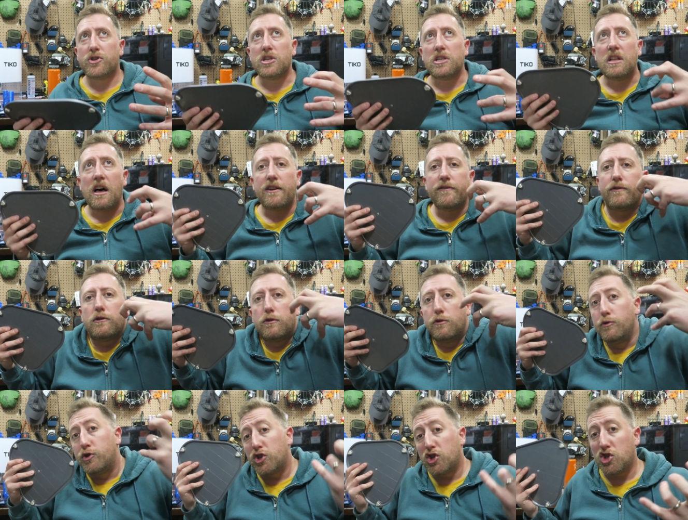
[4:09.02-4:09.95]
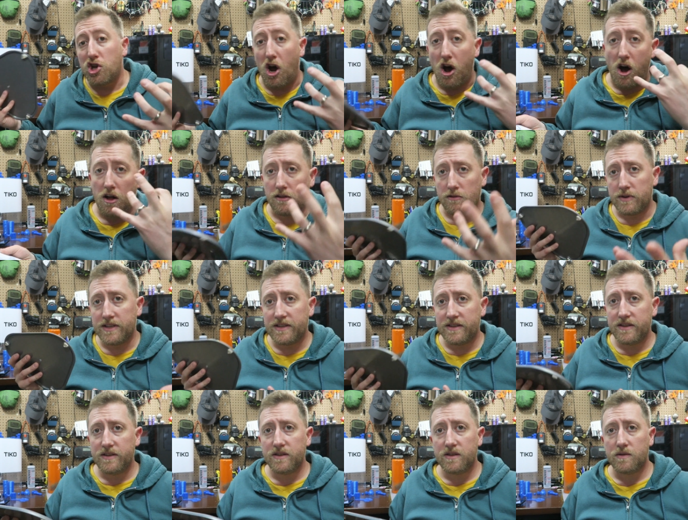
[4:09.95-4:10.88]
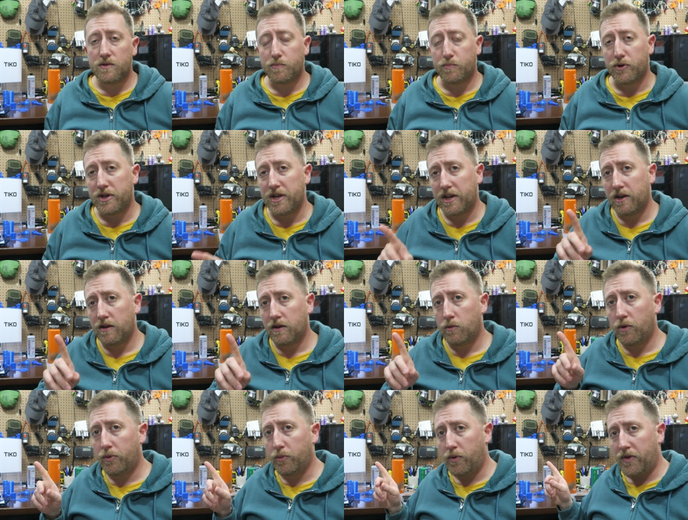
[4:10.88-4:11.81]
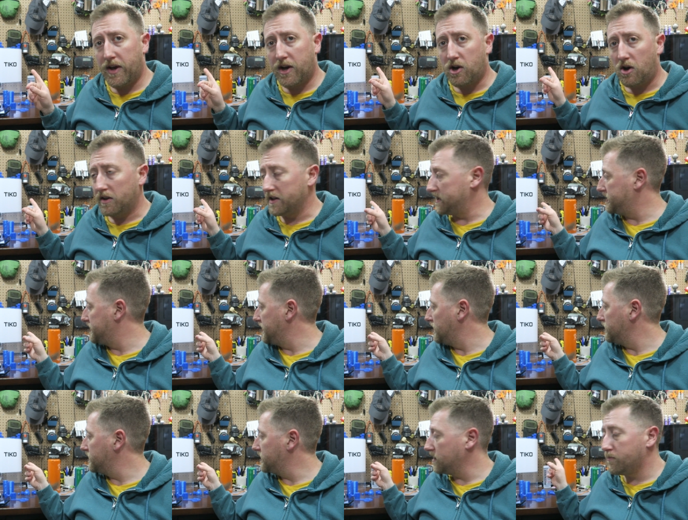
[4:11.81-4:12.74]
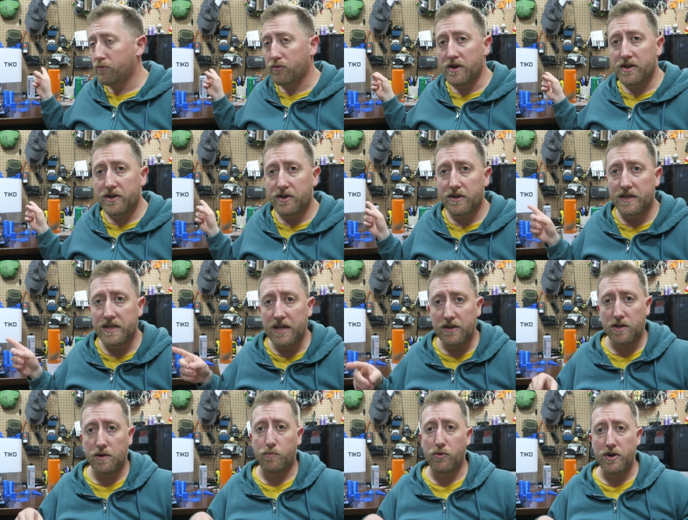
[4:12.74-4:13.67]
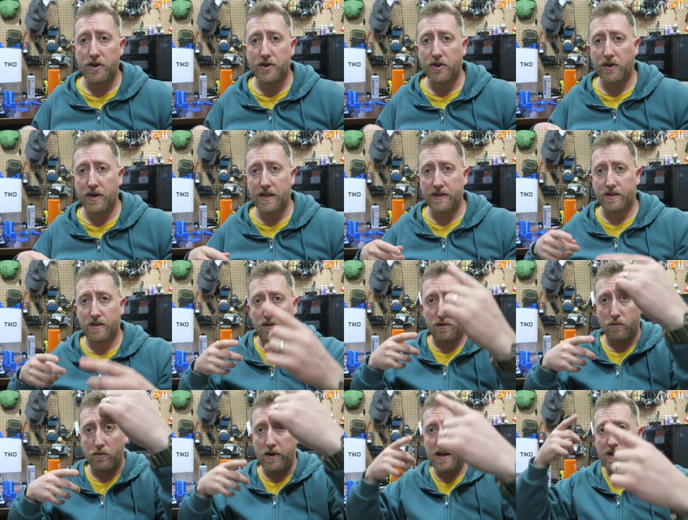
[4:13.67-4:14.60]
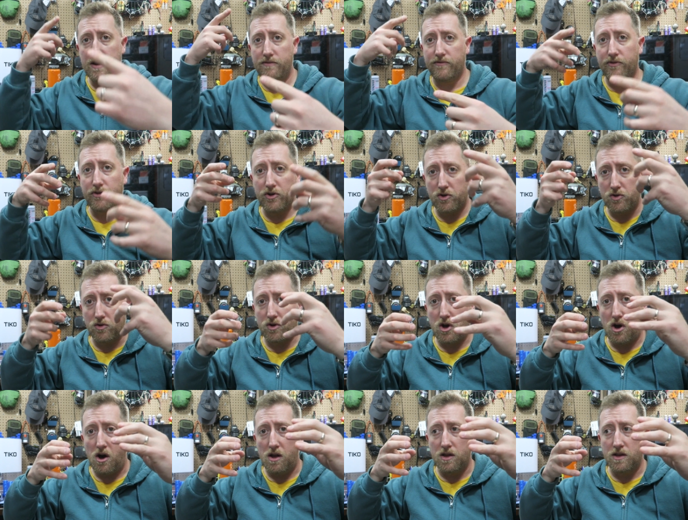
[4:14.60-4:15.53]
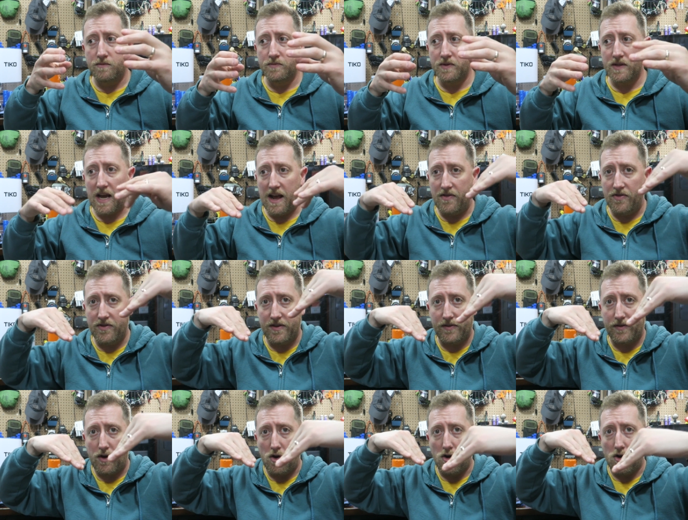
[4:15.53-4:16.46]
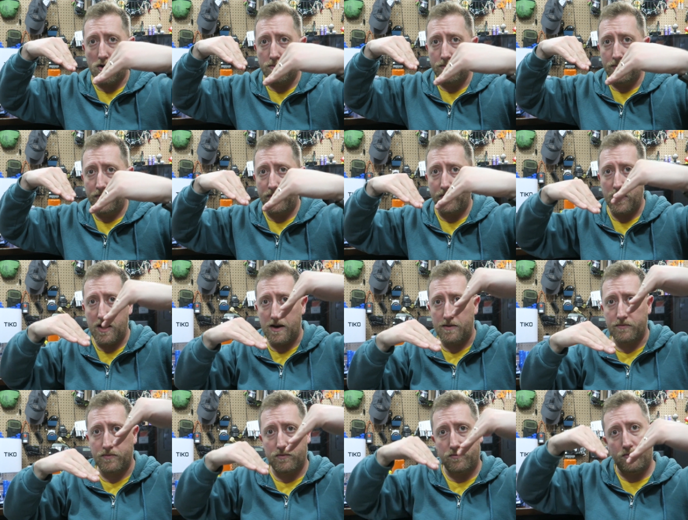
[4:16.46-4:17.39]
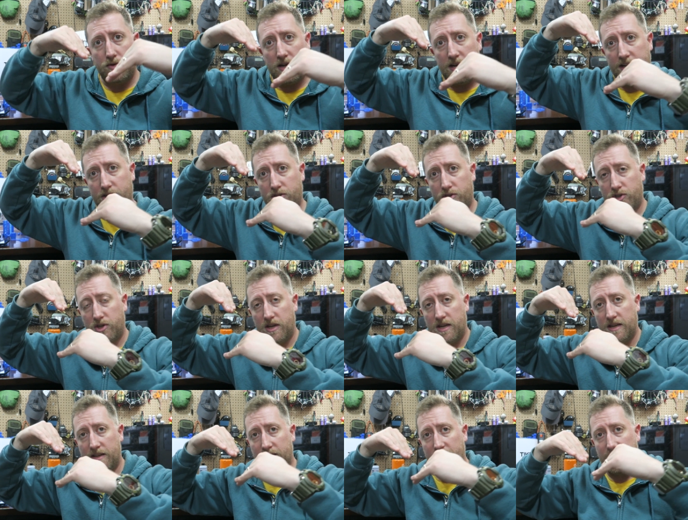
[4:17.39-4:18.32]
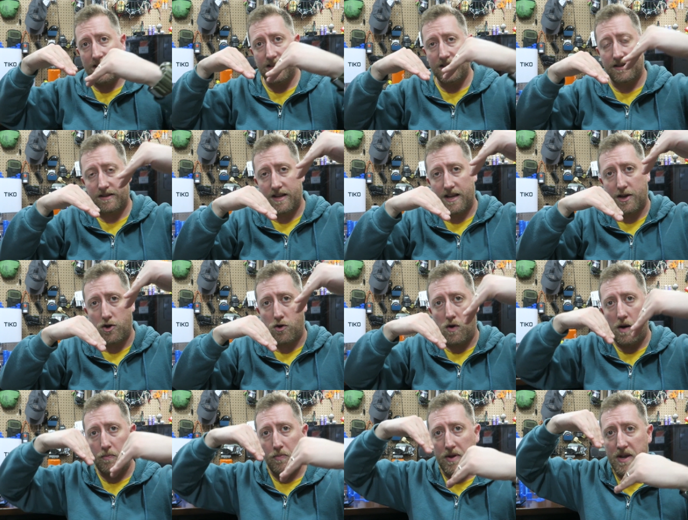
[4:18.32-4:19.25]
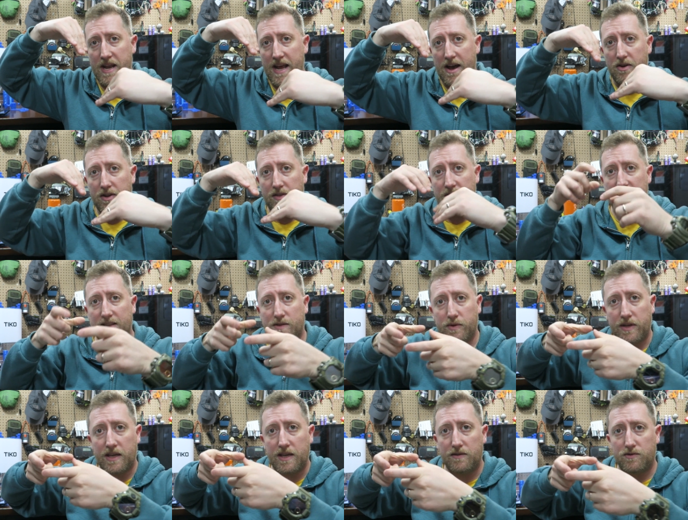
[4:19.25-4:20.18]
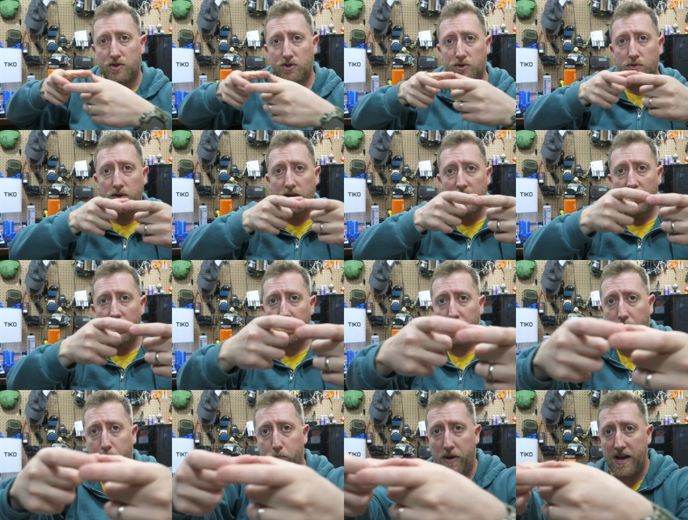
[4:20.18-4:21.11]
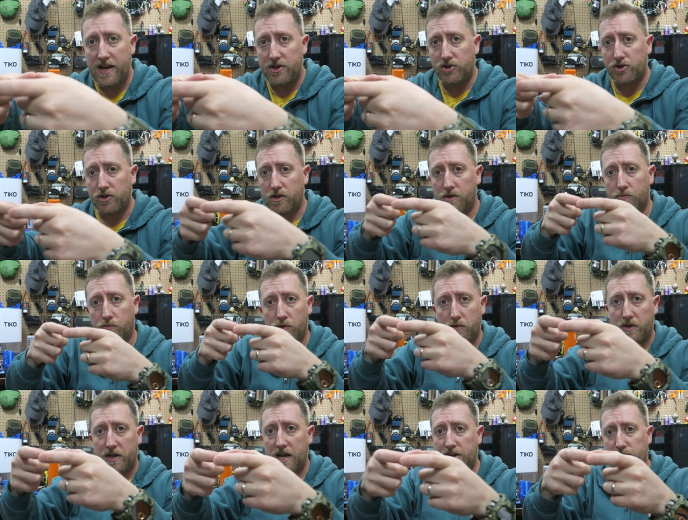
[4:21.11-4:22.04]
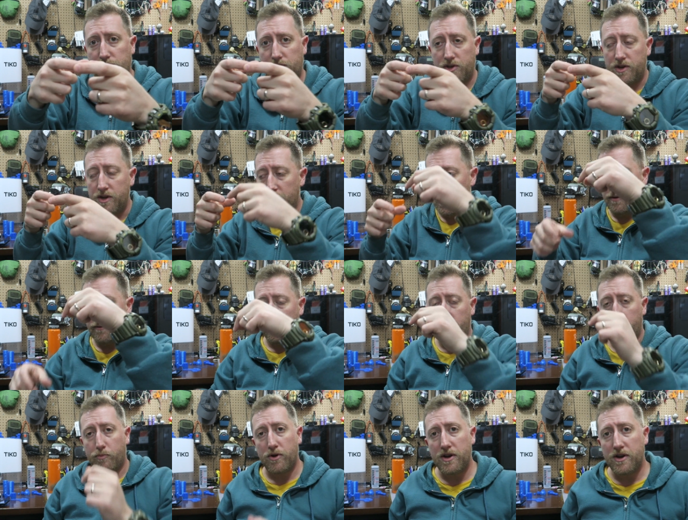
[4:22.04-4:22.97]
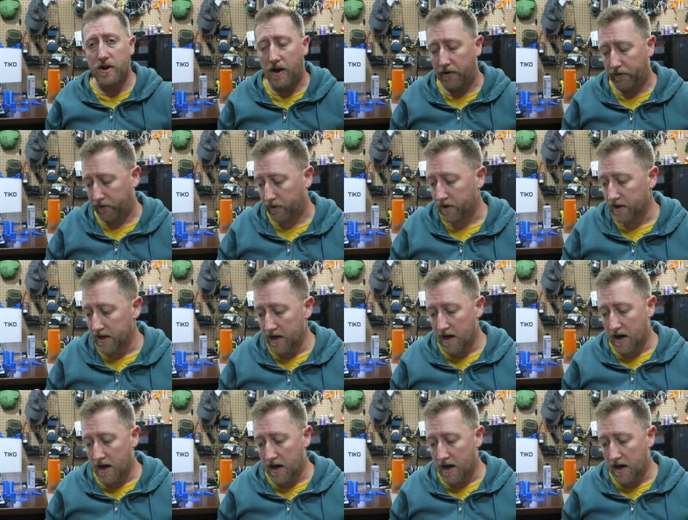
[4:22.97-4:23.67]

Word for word: a lot of loose tolerances, particularly with what they call a delta printer. A delta printer is 3 vertical columns, and these arms, they go up and down, and that's what gives you this pendulum rotation for the print nozzle.